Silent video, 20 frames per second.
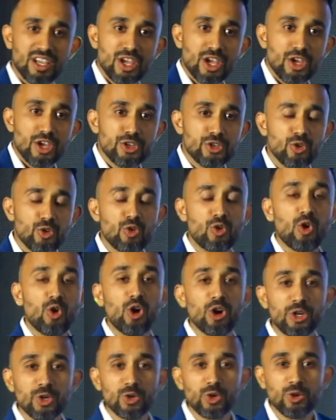you go
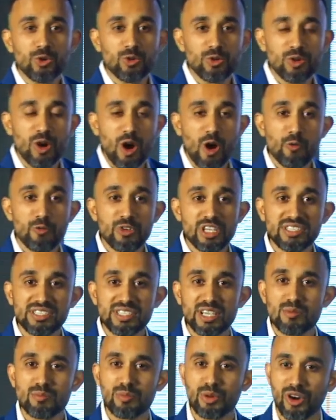to
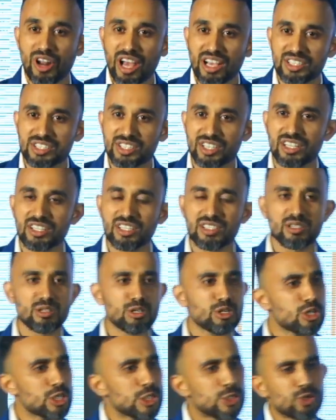VCM production,
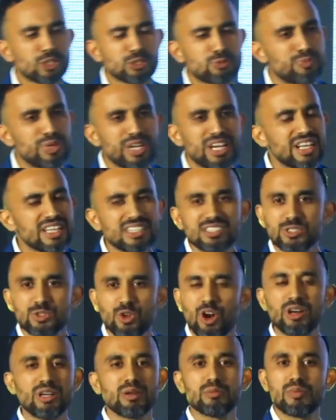your speed is not
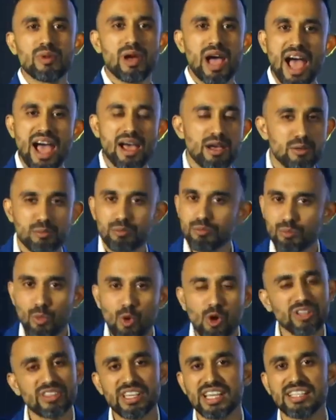more
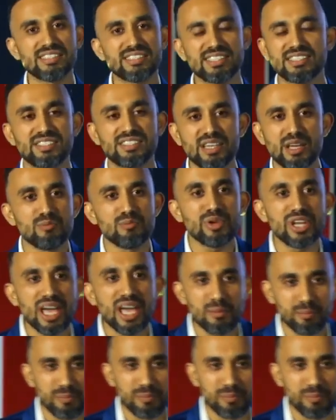than 60 mpm,